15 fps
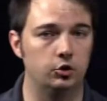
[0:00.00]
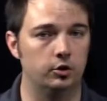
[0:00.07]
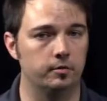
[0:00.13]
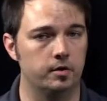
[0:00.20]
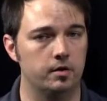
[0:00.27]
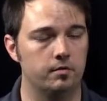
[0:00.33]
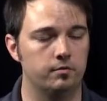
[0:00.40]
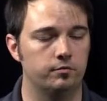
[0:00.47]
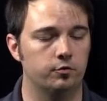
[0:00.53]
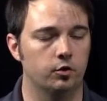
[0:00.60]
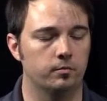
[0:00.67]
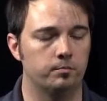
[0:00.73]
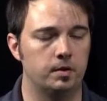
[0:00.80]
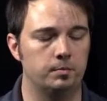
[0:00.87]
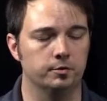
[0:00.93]
you know,
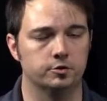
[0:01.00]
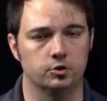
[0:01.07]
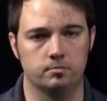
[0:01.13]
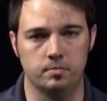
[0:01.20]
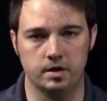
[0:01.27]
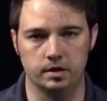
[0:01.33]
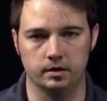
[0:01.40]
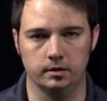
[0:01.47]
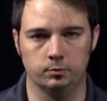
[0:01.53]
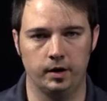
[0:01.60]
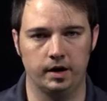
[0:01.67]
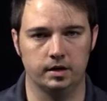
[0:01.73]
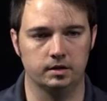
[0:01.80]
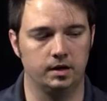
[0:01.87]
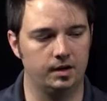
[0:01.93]
for people to immediately
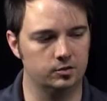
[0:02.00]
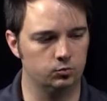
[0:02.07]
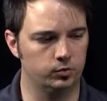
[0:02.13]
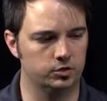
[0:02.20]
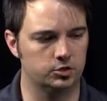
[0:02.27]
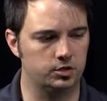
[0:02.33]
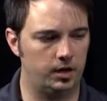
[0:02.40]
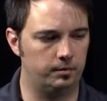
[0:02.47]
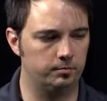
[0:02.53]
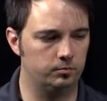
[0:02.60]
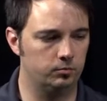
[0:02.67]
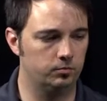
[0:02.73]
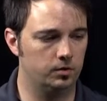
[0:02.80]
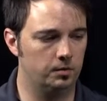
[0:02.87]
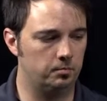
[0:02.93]
recognize which type
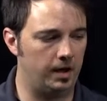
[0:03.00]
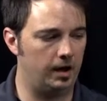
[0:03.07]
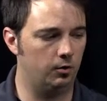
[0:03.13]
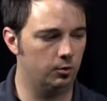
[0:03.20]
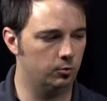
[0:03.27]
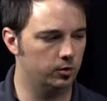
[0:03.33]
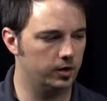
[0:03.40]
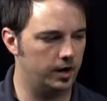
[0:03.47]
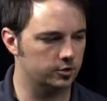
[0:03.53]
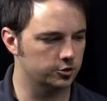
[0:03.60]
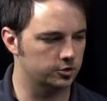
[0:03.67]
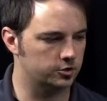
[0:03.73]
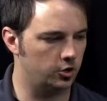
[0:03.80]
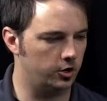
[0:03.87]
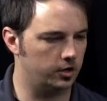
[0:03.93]
of power we're
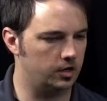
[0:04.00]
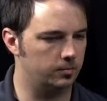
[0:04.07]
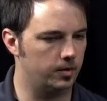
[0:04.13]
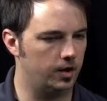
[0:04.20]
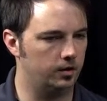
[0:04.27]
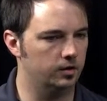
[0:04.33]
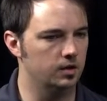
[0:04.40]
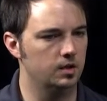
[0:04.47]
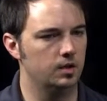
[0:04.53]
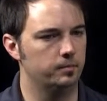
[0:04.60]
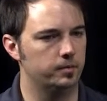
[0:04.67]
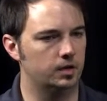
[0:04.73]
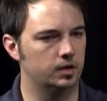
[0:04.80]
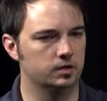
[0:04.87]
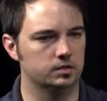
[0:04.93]
actually talking about,
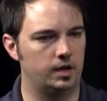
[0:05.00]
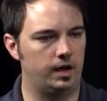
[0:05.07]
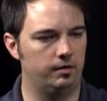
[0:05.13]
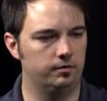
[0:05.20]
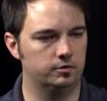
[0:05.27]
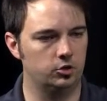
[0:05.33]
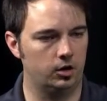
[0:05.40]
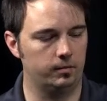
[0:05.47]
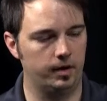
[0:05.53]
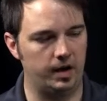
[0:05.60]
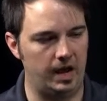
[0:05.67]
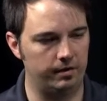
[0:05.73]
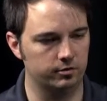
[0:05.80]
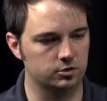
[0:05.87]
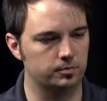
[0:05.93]
because talking about
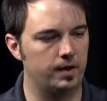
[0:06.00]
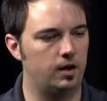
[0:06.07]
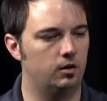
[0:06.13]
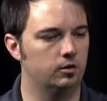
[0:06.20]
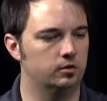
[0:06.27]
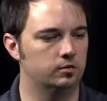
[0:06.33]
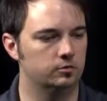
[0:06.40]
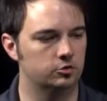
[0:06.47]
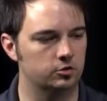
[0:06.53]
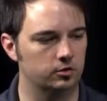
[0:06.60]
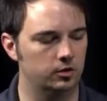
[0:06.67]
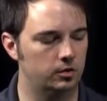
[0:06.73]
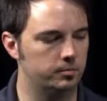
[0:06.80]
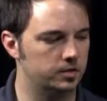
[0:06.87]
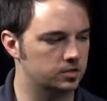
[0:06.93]
average power
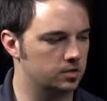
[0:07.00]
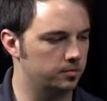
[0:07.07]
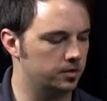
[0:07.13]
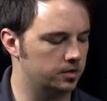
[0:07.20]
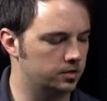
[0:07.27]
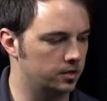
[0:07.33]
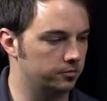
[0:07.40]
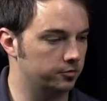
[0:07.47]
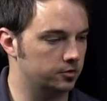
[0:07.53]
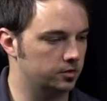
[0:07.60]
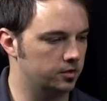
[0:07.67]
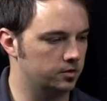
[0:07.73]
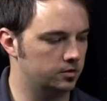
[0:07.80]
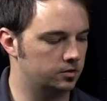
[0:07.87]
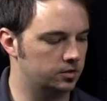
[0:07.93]
certainly means something
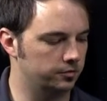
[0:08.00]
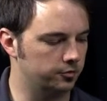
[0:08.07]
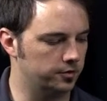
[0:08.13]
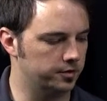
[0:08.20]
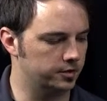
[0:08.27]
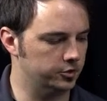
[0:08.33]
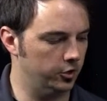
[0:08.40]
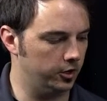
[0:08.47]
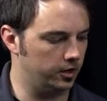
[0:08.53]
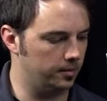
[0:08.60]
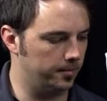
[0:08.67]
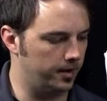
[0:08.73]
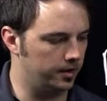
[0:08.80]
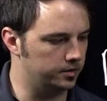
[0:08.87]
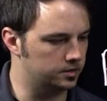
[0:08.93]
different than talking
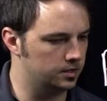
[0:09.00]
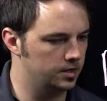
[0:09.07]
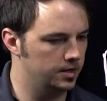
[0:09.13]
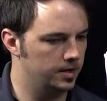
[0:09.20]
about